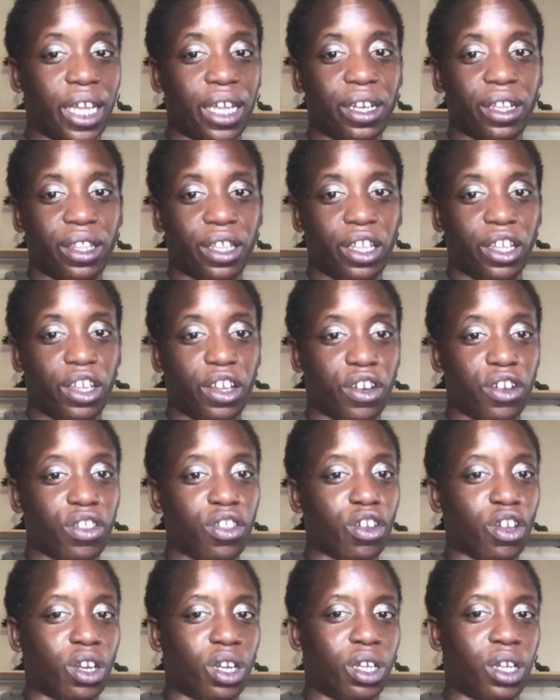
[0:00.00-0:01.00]
end of the year,
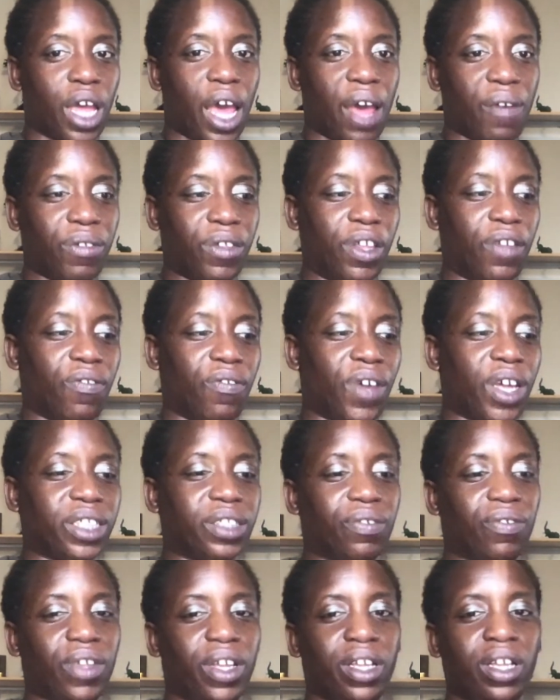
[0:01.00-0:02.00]
they're going to have the effect
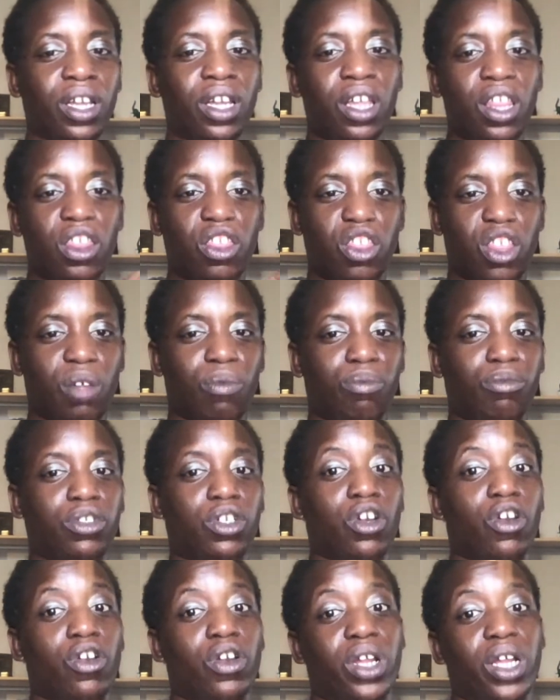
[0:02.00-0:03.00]
of like them
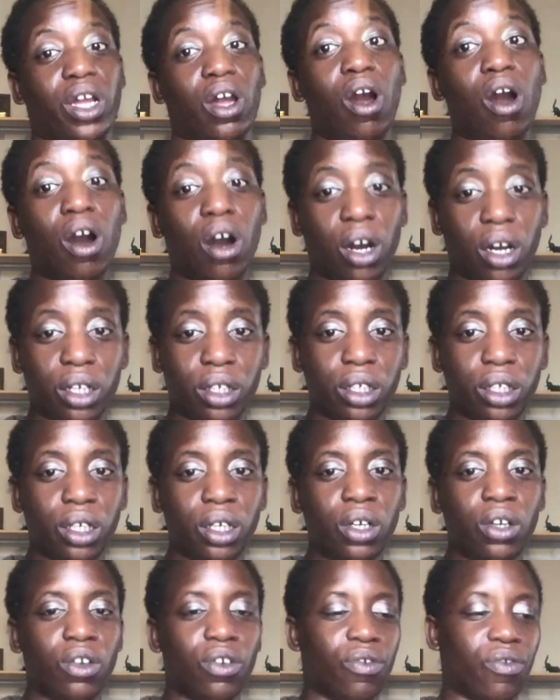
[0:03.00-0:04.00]
turning on
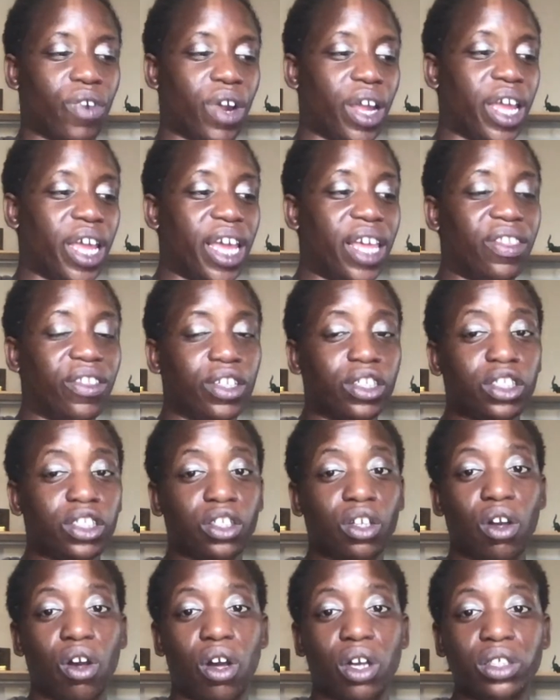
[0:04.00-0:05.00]
right? And they're
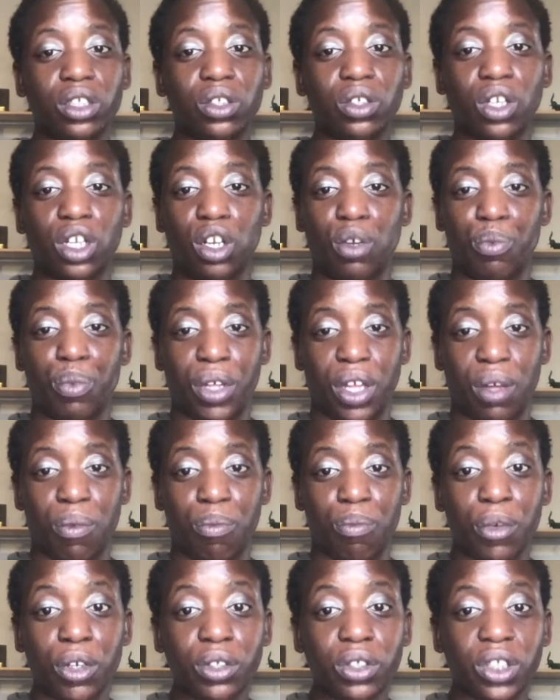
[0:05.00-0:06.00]
still also going to be
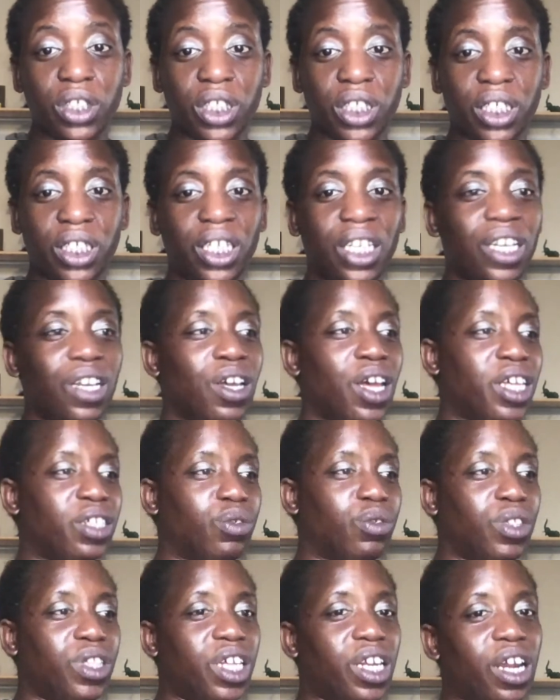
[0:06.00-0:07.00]
emotion as
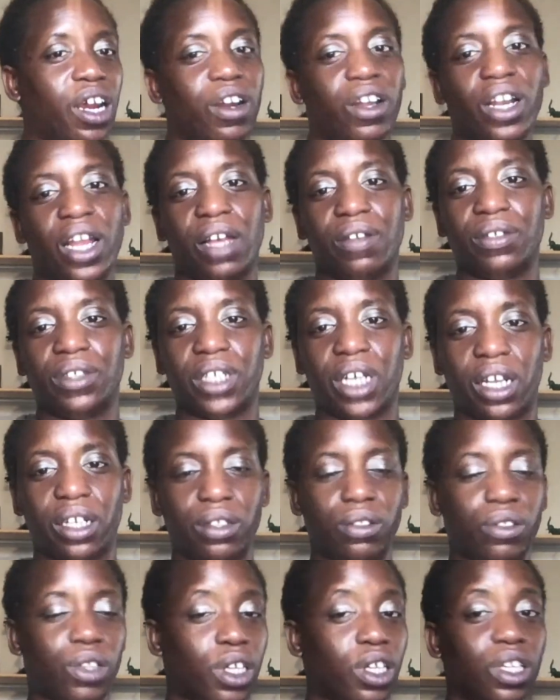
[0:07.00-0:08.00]
we then are going to have sad.
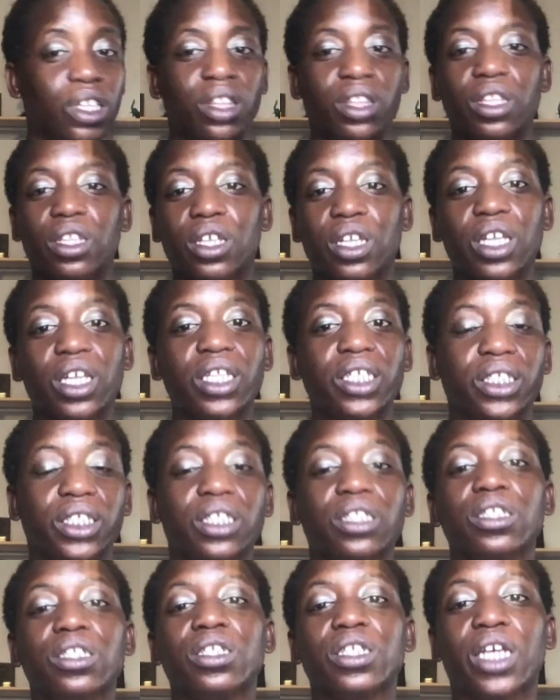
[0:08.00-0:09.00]
like, listen,
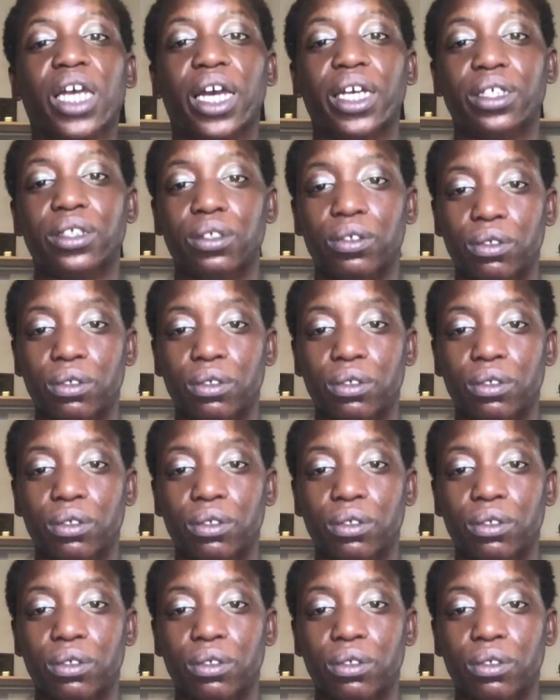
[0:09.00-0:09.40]
guys,